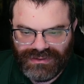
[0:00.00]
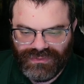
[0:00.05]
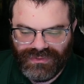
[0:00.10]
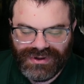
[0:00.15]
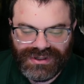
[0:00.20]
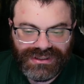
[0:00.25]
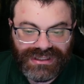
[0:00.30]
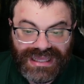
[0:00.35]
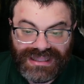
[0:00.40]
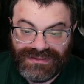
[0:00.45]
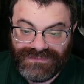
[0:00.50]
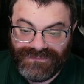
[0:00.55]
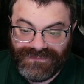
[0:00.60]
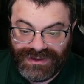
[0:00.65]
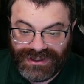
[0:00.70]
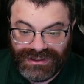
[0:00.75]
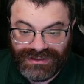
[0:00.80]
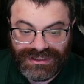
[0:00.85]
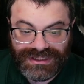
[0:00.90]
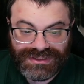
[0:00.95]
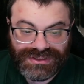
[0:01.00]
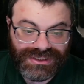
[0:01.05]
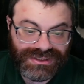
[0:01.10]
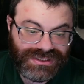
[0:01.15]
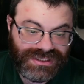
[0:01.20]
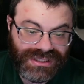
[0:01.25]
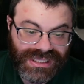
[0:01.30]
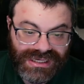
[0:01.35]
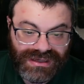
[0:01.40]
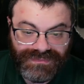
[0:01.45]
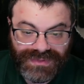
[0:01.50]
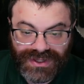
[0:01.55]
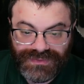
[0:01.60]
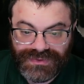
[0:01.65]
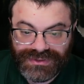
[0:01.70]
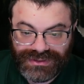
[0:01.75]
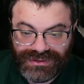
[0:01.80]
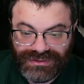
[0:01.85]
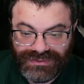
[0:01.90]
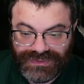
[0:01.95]
Or at the very least, just think about
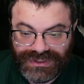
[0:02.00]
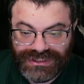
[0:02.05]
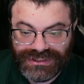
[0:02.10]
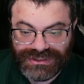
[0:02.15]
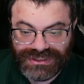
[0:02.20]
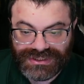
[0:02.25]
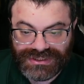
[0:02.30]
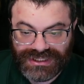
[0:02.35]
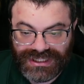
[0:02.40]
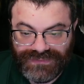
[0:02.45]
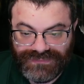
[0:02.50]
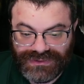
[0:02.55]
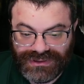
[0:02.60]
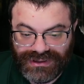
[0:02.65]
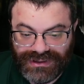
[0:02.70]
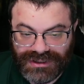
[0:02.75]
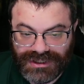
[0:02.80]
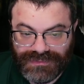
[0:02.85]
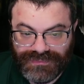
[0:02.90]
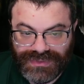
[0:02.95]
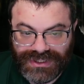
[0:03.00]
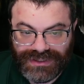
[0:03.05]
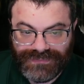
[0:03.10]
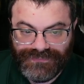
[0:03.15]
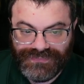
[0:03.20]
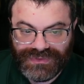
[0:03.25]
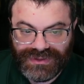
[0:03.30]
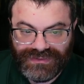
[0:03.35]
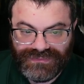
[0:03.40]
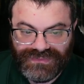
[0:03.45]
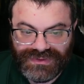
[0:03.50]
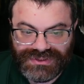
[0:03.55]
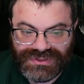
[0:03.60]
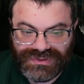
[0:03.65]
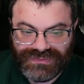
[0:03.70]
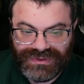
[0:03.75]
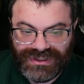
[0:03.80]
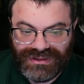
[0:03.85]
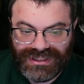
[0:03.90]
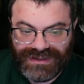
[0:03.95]
what the three digits left are. But if it's
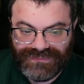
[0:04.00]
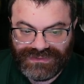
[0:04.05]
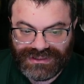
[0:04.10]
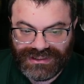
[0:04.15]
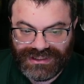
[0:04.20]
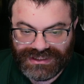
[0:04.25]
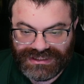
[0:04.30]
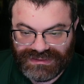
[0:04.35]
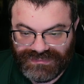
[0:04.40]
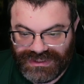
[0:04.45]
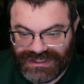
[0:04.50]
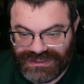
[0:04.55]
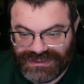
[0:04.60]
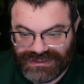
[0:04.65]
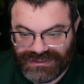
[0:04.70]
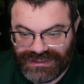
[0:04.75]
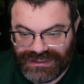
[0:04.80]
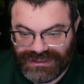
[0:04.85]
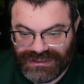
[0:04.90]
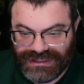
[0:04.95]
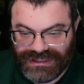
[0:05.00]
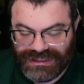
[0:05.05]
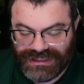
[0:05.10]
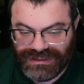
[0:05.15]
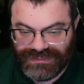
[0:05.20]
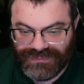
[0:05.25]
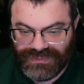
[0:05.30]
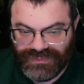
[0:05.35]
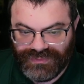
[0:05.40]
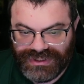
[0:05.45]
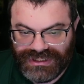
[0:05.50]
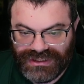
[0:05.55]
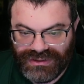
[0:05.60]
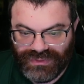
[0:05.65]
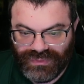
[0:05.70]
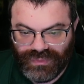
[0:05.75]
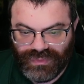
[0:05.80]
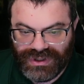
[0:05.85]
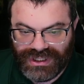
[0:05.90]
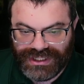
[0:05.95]
three left, I like to pencil it. Um, we need
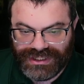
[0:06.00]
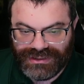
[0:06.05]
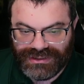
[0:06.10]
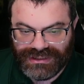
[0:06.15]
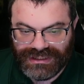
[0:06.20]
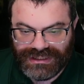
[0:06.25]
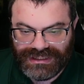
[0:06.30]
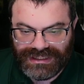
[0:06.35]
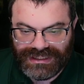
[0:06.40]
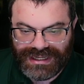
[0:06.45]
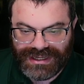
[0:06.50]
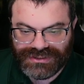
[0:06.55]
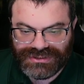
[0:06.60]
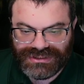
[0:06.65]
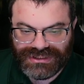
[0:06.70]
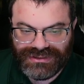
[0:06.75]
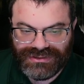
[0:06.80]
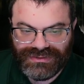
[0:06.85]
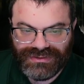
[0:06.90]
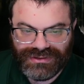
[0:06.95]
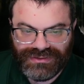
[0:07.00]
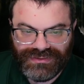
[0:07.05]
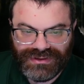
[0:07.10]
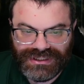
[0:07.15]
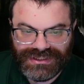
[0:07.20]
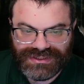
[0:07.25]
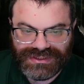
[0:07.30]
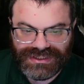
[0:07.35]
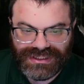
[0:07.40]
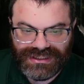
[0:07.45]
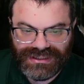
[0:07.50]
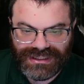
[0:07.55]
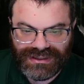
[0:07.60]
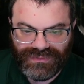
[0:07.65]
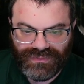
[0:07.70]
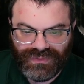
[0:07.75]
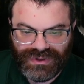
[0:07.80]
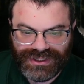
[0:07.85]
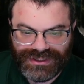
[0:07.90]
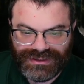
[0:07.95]
a one, and actually you can already see
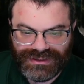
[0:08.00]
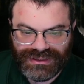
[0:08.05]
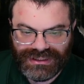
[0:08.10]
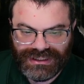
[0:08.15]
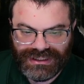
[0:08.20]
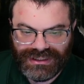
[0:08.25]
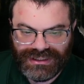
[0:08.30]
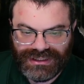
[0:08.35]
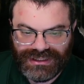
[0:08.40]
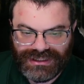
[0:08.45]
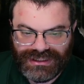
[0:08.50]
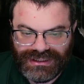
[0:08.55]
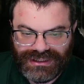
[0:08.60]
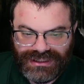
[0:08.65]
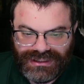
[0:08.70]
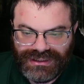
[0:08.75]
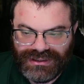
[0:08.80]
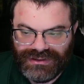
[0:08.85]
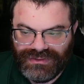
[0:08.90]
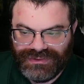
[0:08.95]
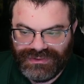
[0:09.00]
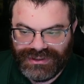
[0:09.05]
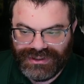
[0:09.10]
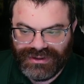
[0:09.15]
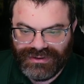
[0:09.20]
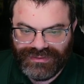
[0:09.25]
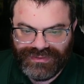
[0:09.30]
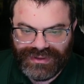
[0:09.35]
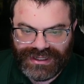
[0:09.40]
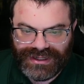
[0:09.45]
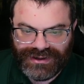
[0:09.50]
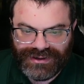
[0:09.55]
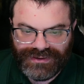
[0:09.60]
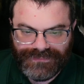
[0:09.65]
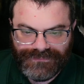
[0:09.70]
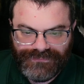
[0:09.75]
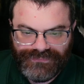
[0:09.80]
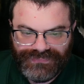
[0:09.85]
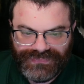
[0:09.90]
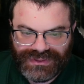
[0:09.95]
that one can only go
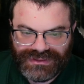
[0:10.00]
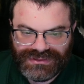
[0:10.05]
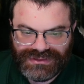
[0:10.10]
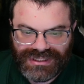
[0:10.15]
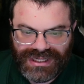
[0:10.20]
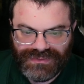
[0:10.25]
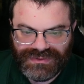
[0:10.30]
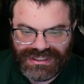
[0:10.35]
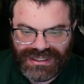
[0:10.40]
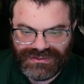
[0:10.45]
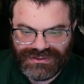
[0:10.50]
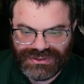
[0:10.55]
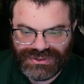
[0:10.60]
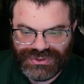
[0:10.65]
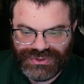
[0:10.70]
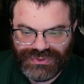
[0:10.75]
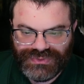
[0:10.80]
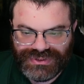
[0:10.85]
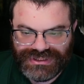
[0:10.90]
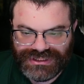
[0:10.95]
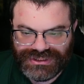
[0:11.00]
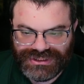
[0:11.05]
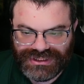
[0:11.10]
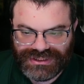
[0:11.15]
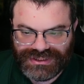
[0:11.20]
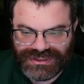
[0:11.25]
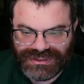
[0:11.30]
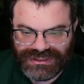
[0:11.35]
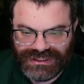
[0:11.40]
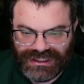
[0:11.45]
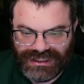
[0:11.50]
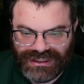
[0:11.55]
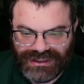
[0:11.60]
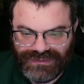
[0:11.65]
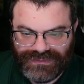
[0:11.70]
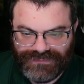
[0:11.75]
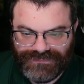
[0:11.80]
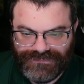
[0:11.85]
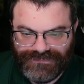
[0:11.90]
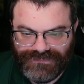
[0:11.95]
there. So now we're down to two digits,
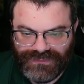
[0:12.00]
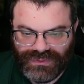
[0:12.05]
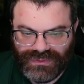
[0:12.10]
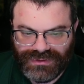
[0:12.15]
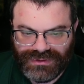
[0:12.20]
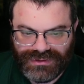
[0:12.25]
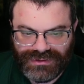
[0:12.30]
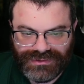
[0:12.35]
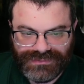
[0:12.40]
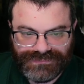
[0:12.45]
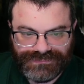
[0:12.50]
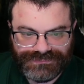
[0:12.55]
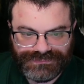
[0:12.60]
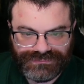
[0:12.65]
uh, four.